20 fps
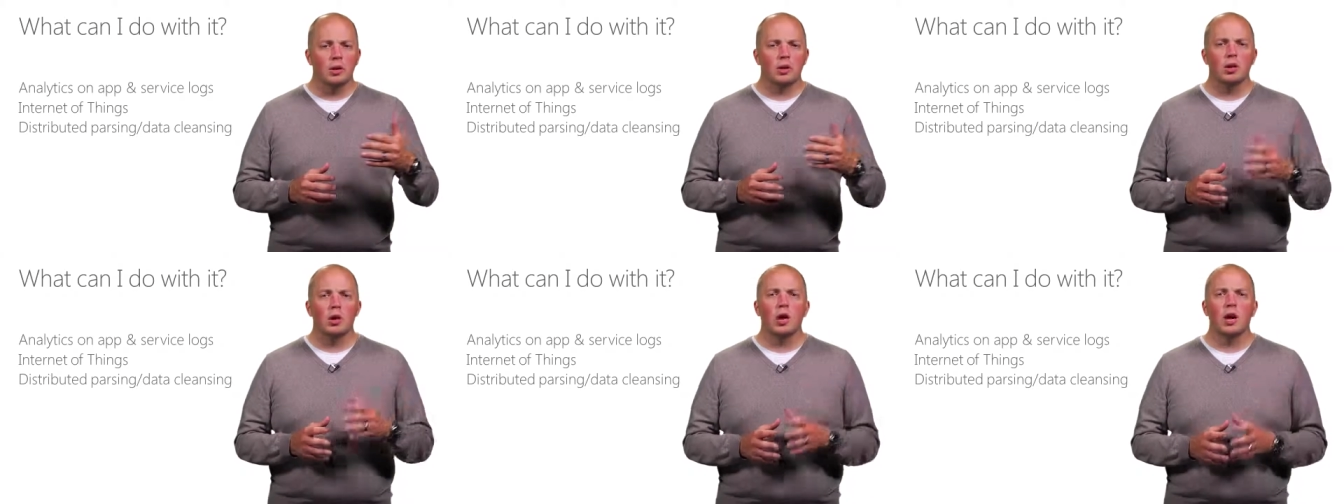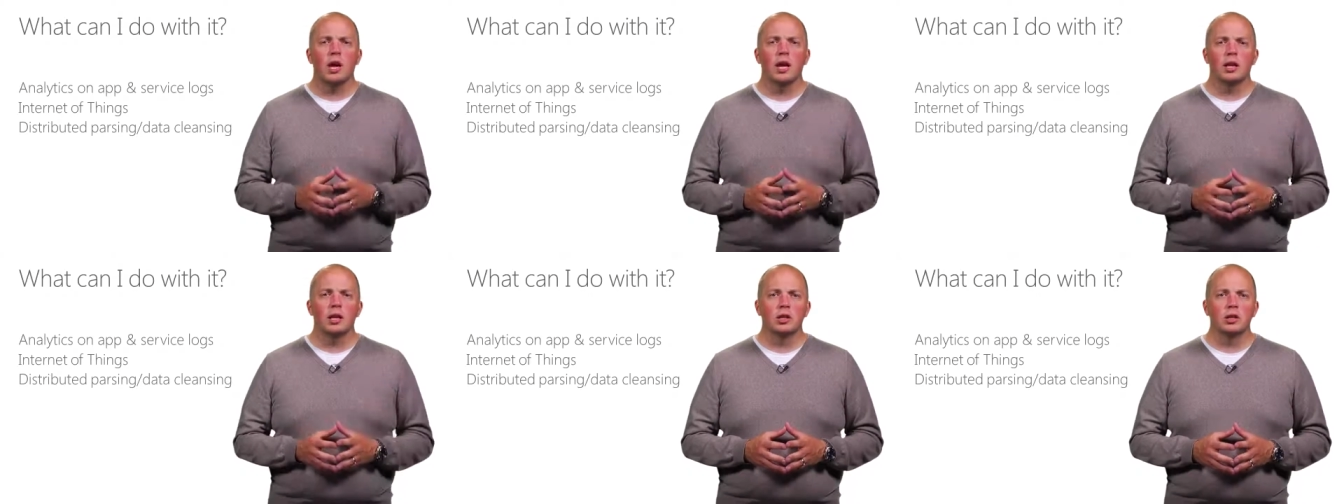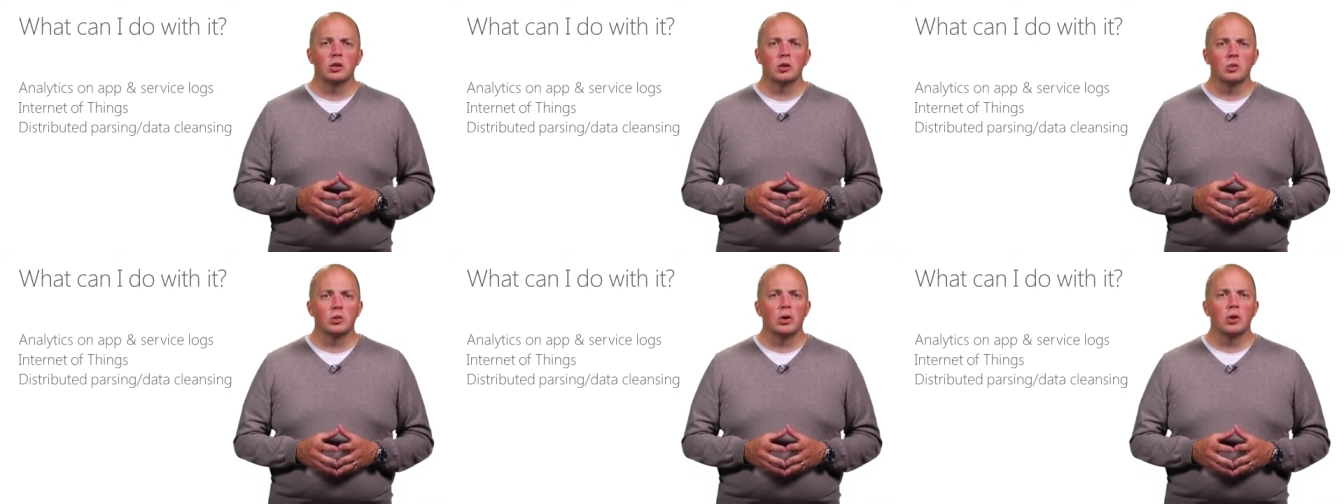go ahead and
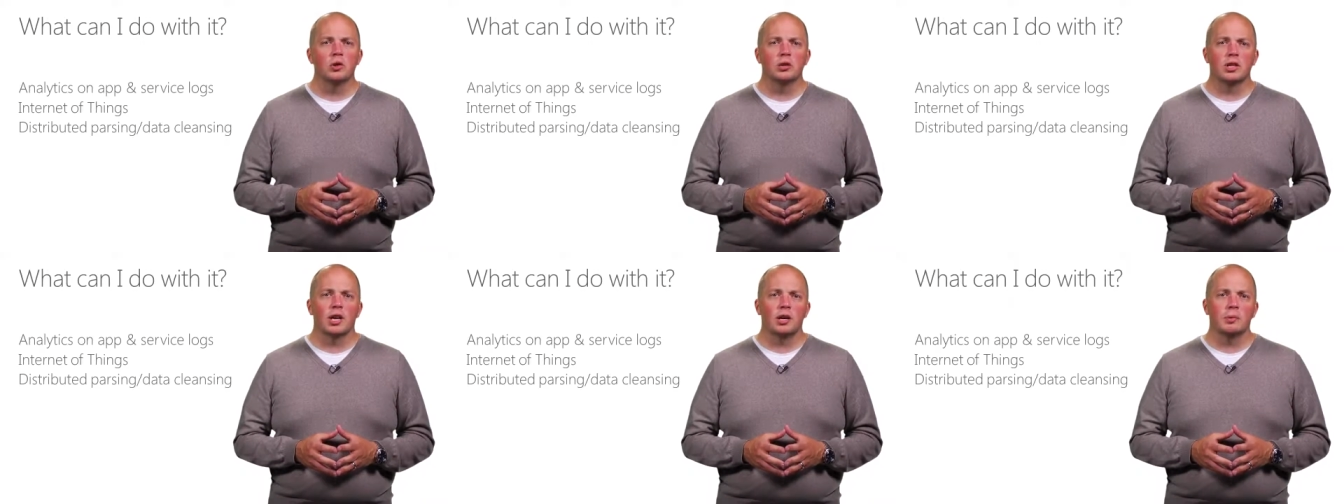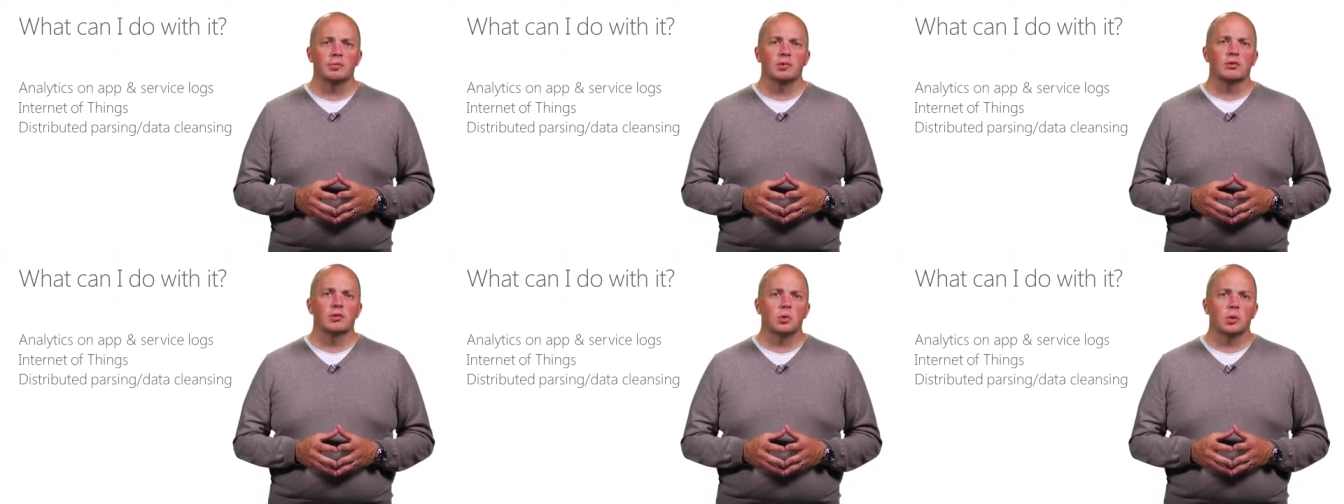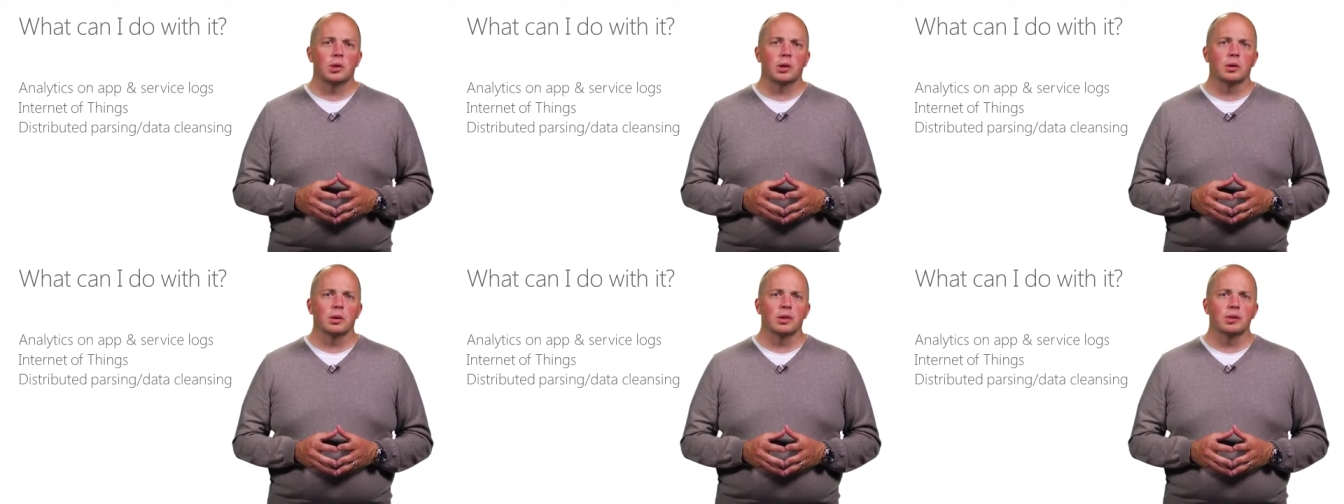do those types of
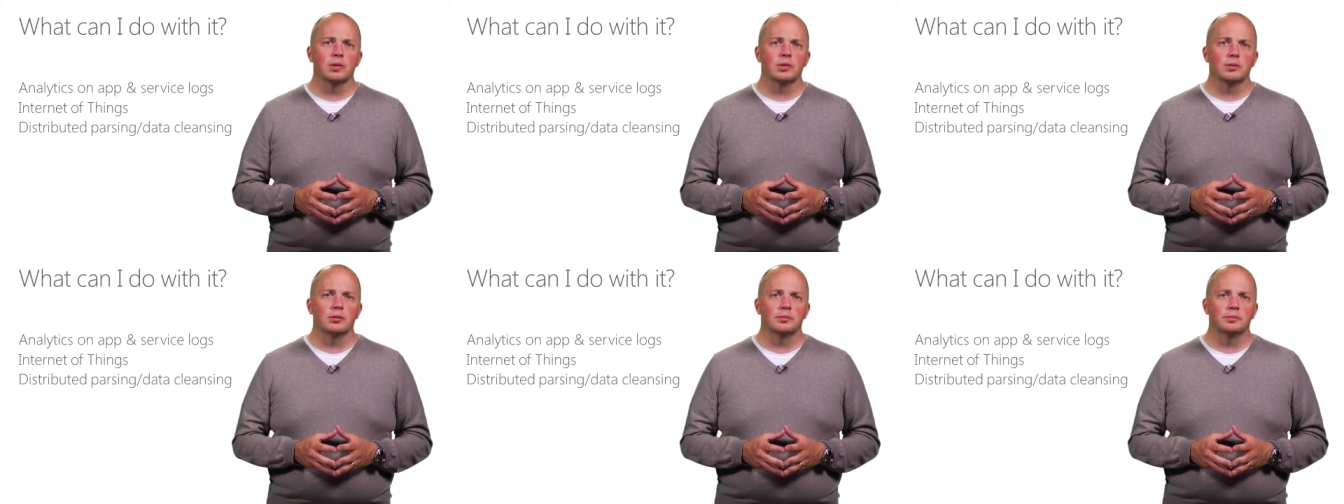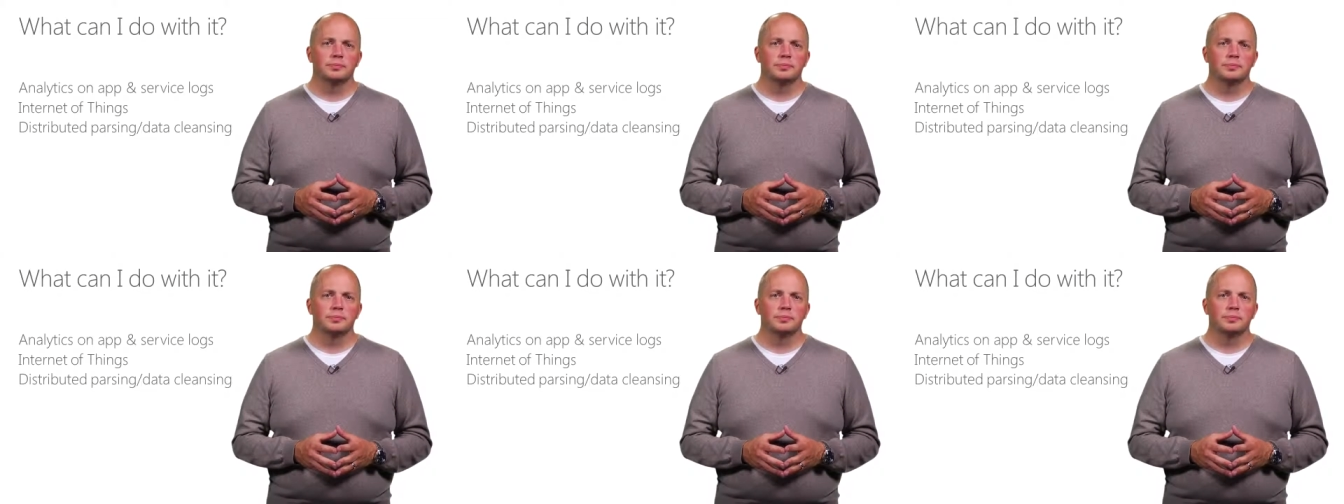queries.